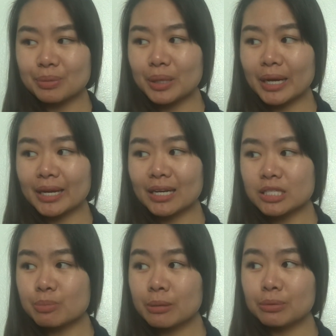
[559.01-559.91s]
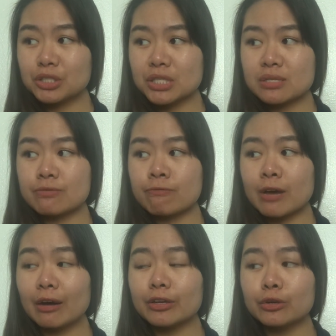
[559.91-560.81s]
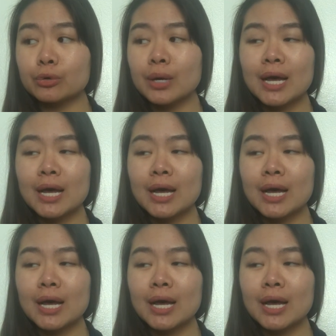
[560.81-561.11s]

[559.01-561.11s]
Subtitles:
but I guess people just value